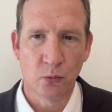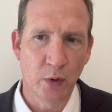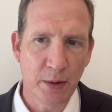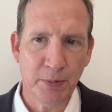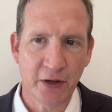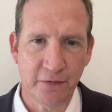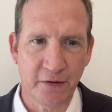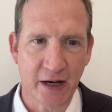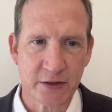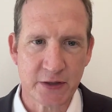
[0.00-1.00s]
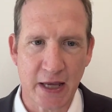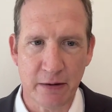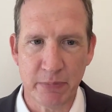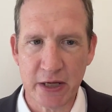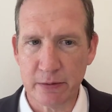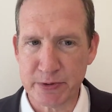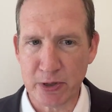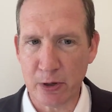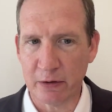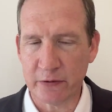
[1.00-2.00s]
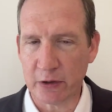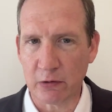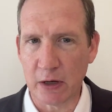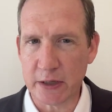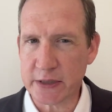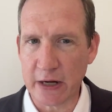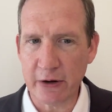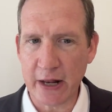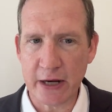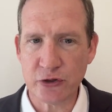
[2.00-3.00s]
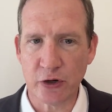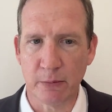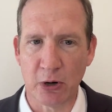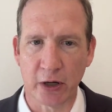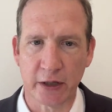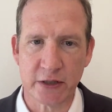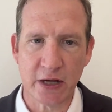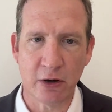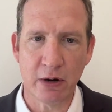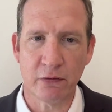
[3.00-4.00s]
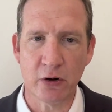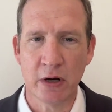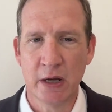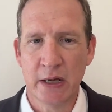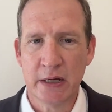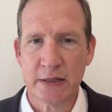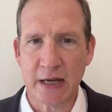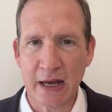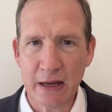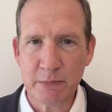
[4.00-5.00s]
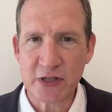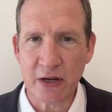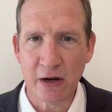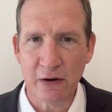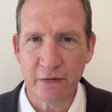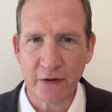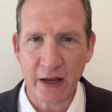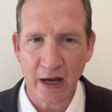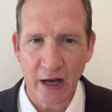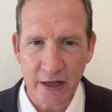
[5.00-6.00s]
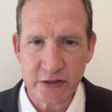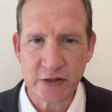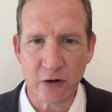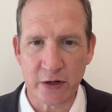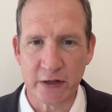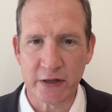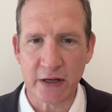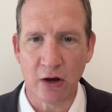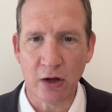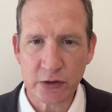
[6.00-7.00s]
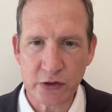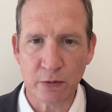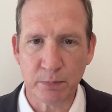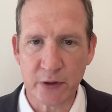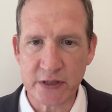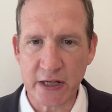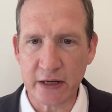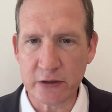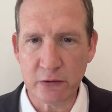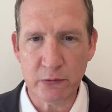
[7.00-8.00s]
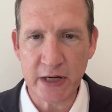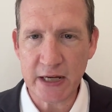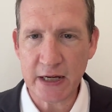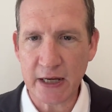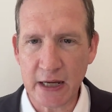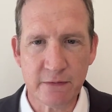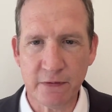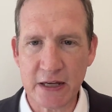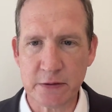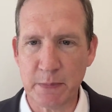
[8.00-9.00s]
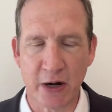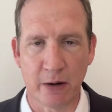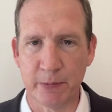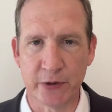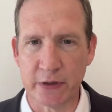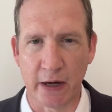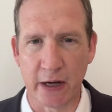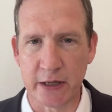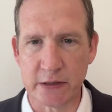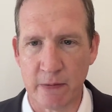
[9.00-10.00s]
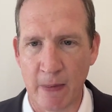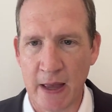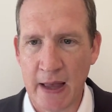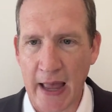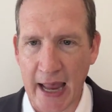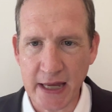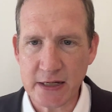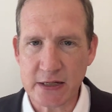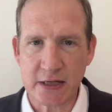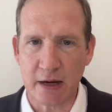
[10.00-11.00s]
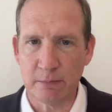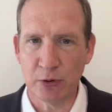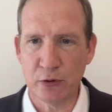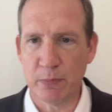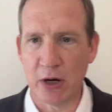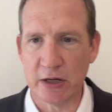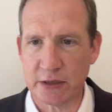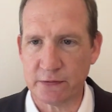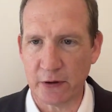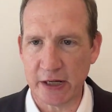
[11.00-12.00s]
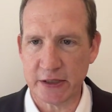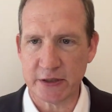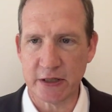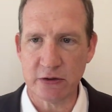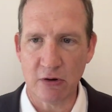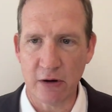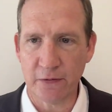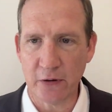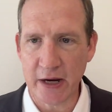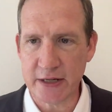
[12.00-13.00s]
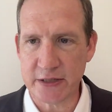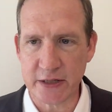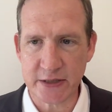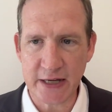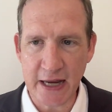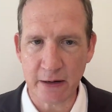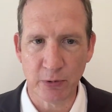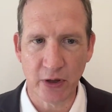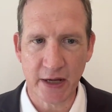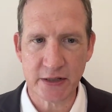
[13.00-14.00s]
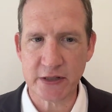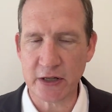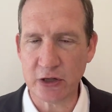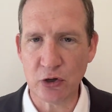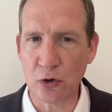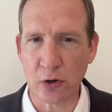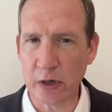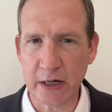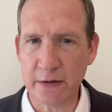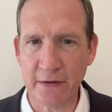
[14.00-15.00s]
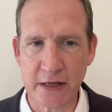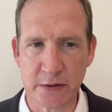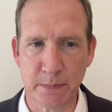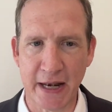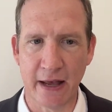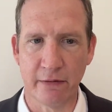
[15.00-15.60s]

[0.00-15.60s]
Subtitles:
ripple effects can be observed across international markets. However, times of uncertainty also present unique investment opportunities. Andesite Blue Bonds, for instance, offer a sustainable and secure investment